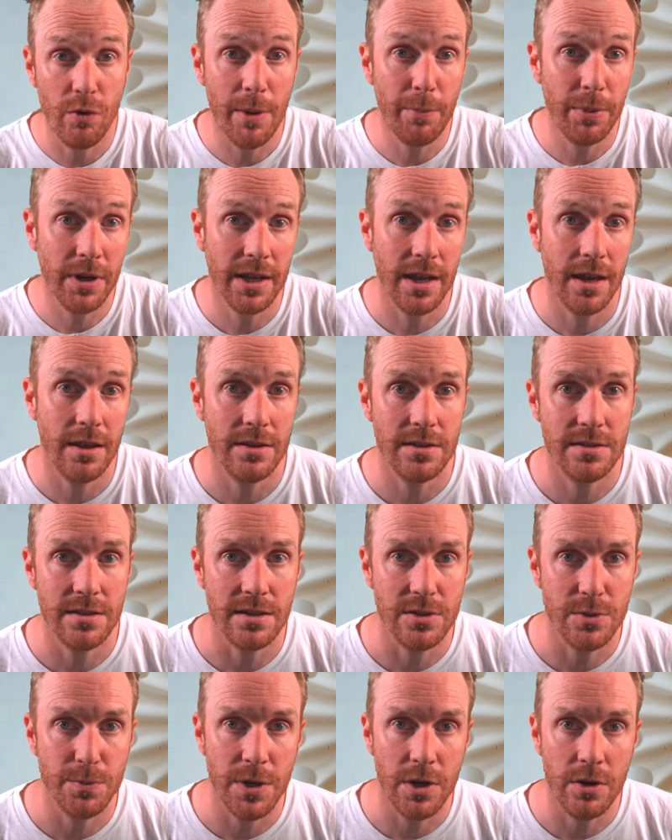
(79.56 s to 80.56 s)
replicate this
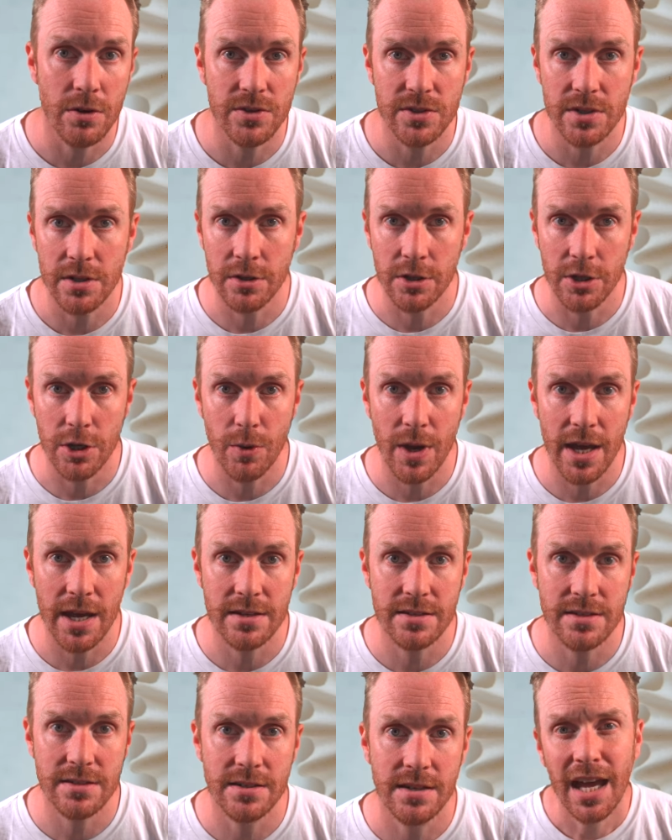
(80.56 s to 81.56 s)
experience in the
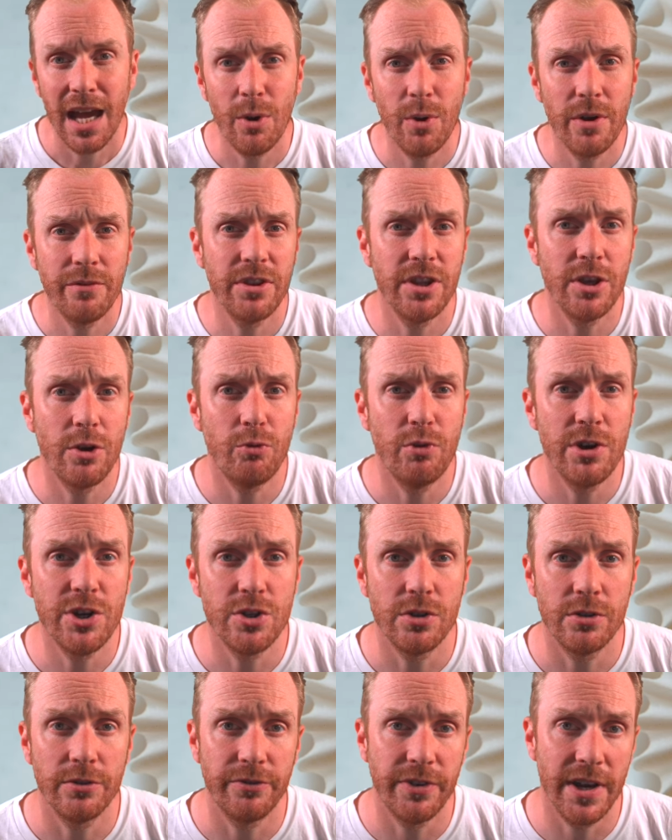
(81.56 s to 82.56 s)
US. However, the
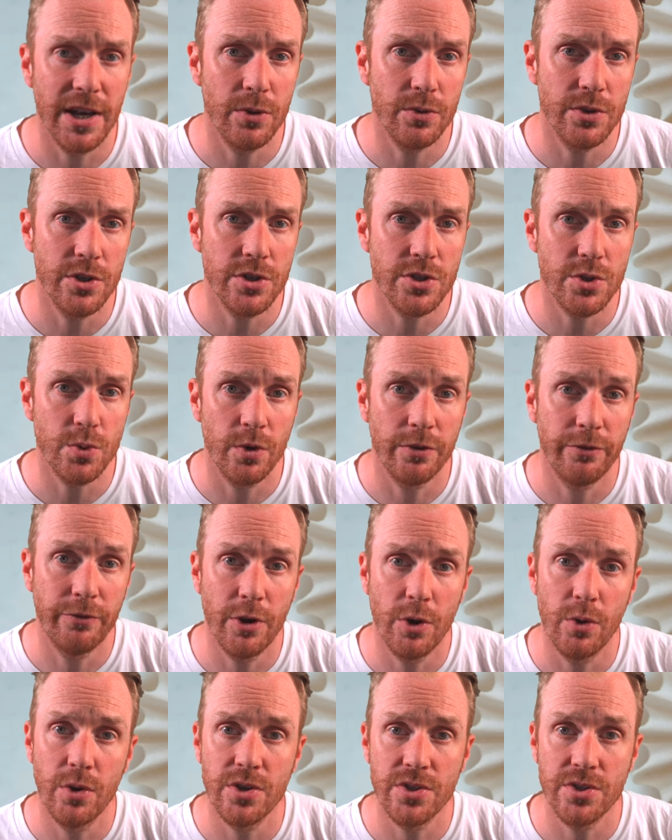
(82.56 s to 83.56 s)
original founders were
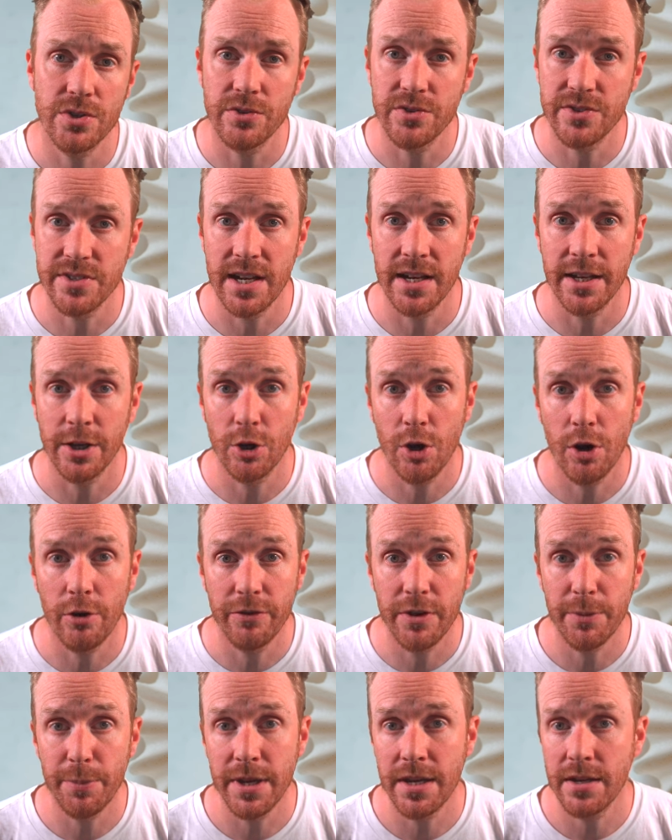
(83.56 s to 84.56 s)
focused on selling
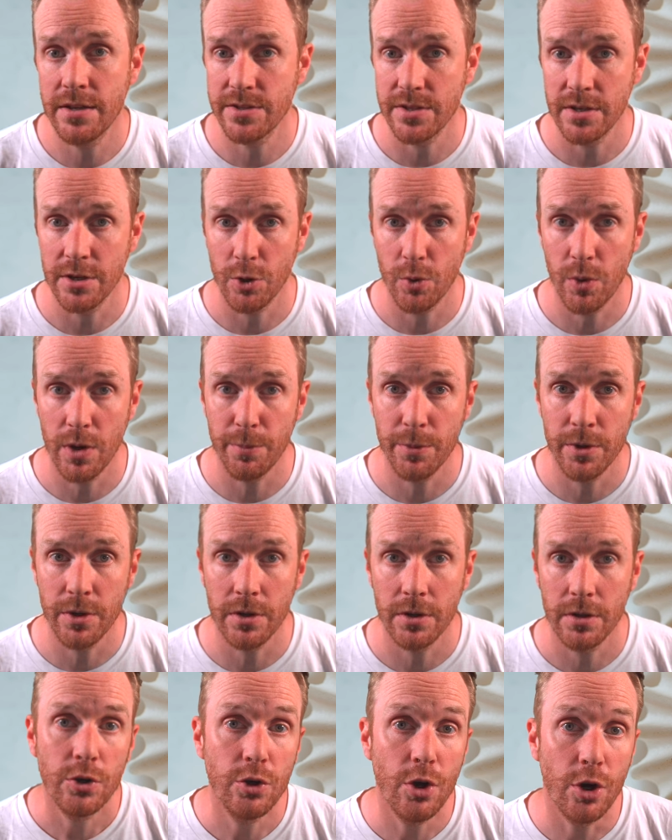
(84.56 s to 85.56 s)
coffee beans and equipment,
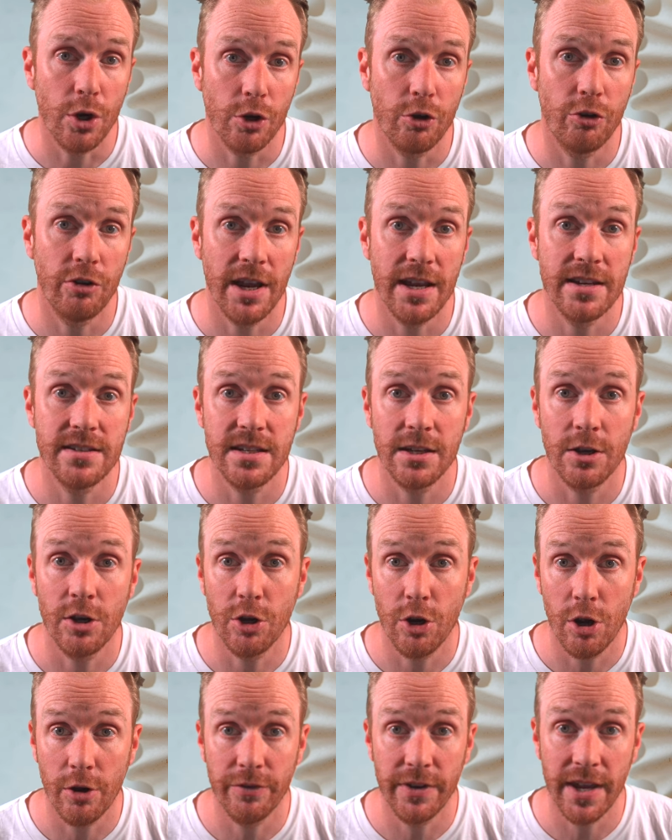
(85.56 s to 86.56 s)
not creating a
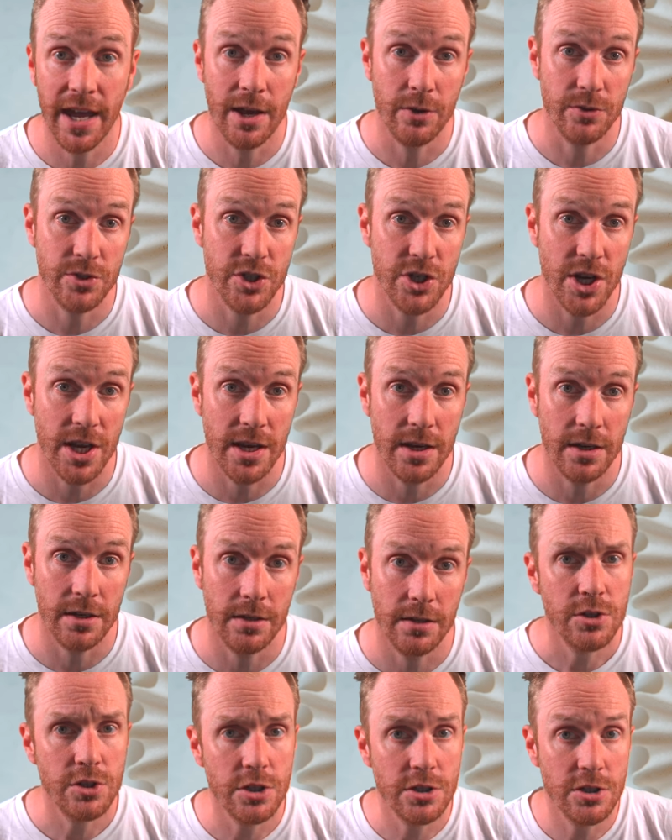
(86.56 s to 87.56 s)
coffee house
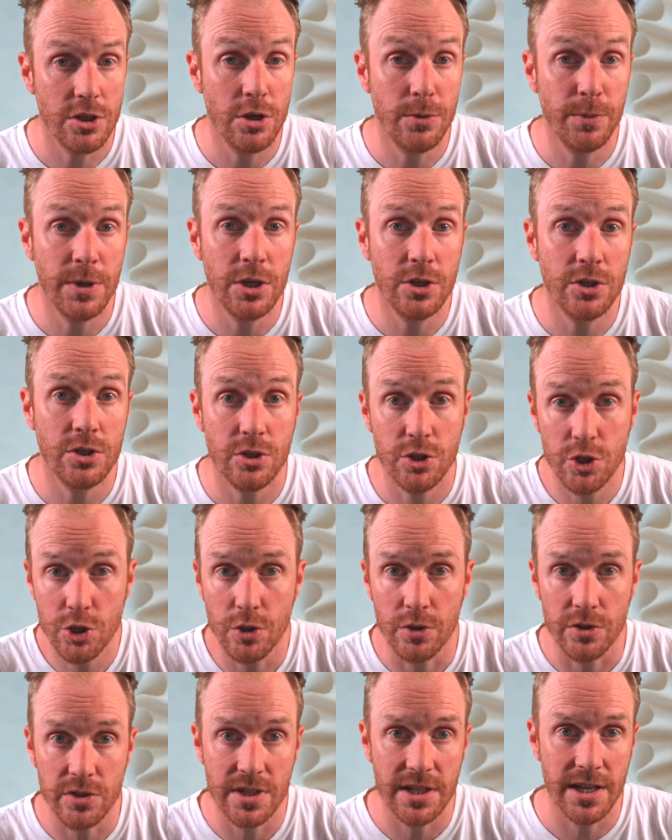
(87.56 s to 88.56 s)
chain. Determined,
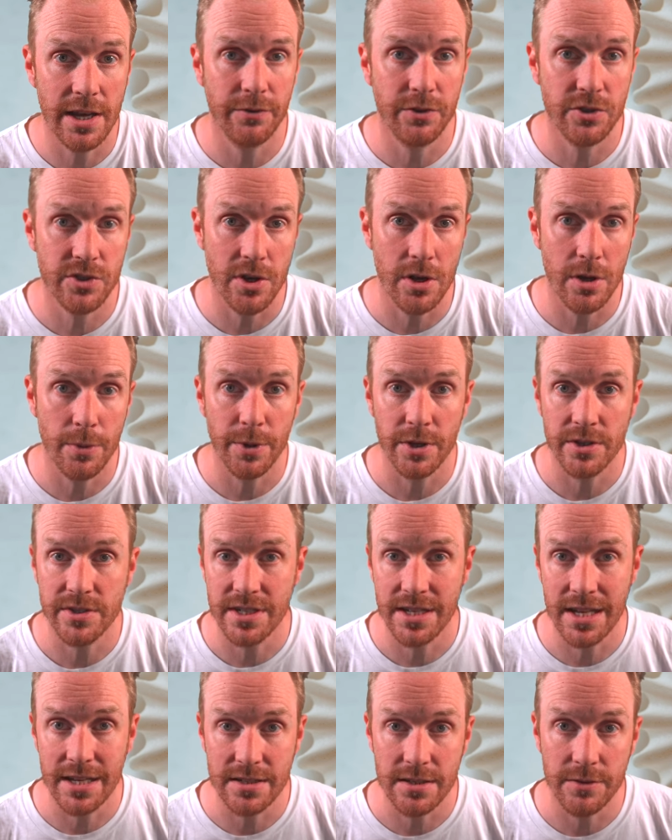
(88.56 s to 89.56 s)
Schultz left Starbucks
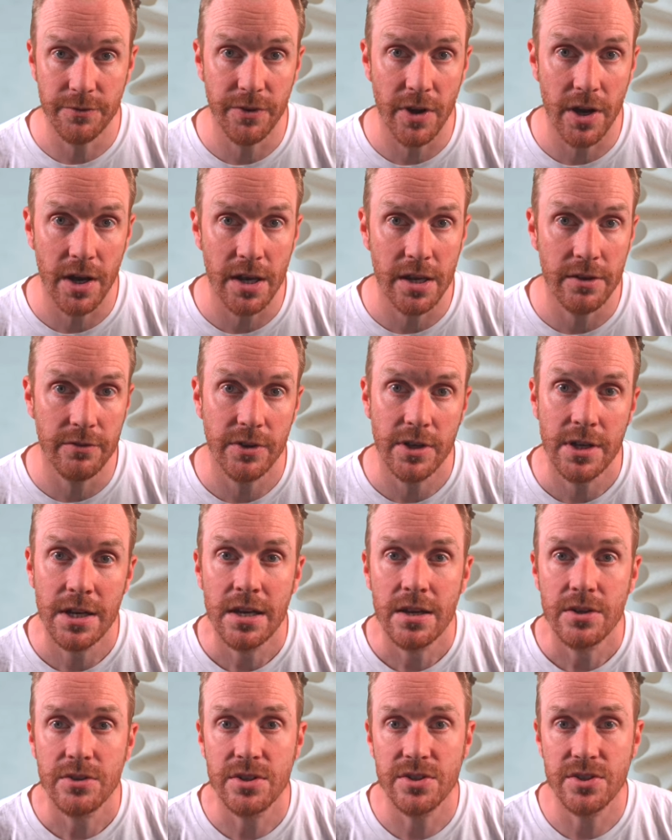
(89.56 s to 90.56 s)
in 85
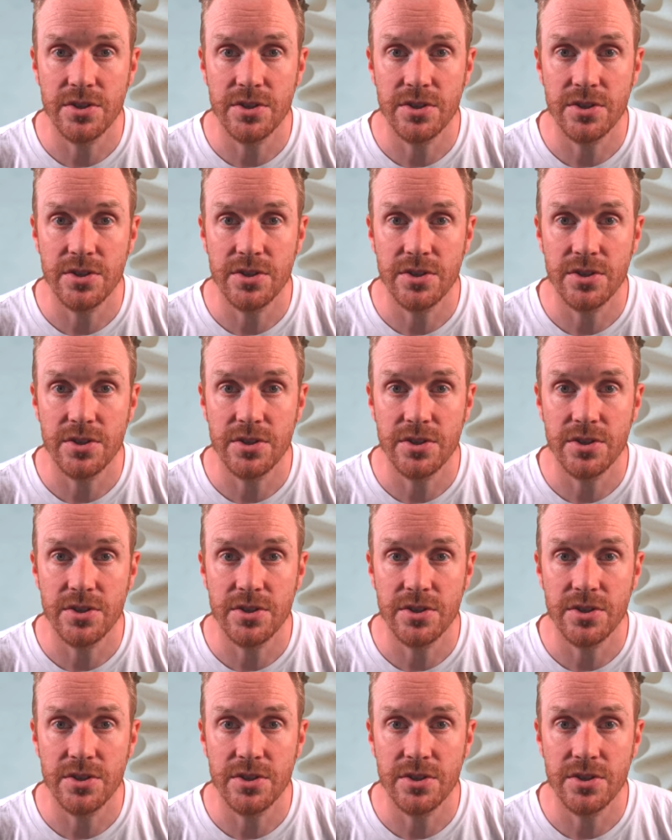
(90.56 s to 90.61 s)
to